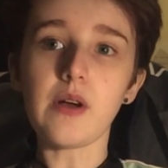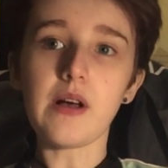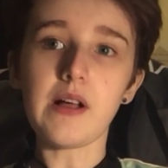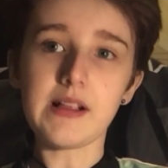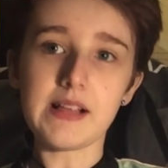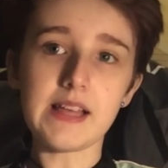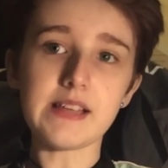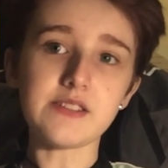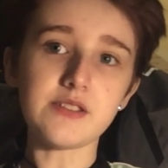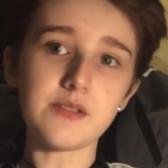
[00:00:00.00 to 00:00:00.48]
I'll
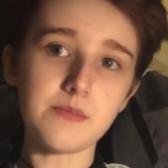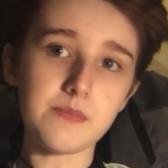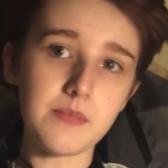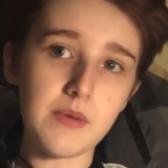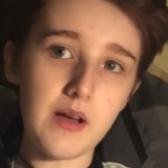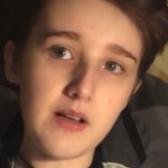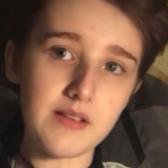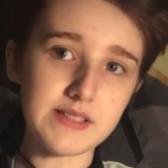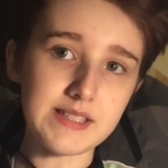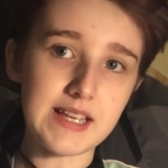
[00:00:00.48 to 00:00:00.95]
get some
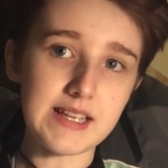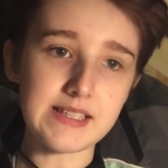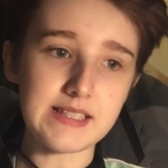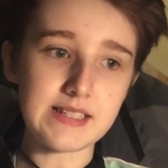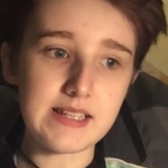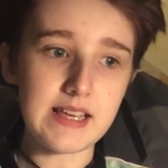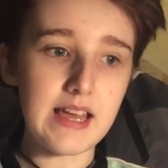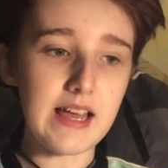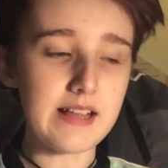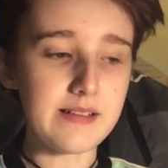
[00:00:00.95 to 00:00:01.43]
on
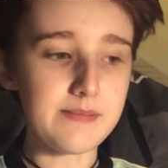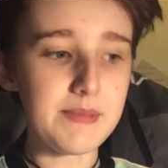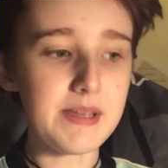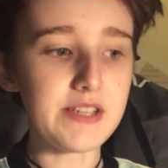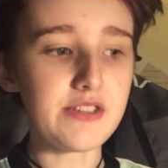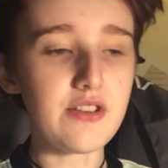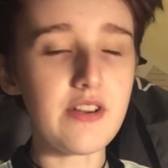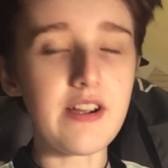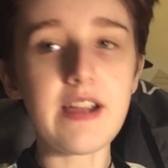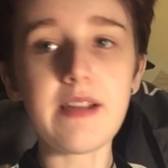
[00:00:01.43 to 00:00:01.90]
Saturday, I'll make
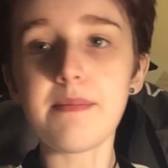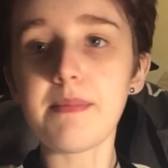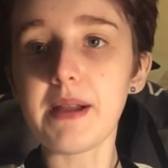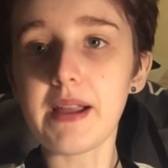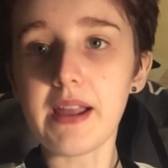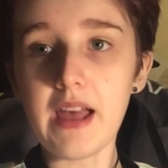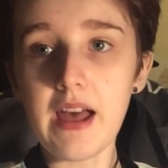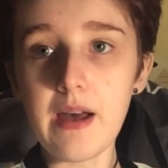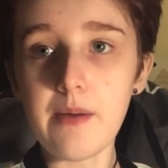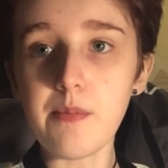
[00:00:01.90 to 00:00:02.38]
sure I have my
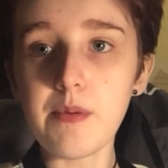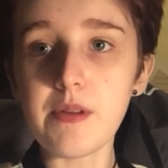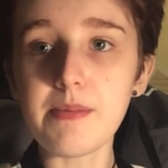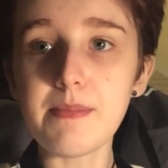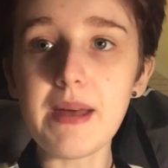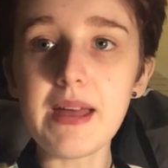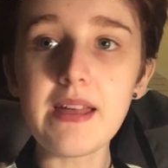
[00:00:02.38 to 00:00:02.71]
card with me.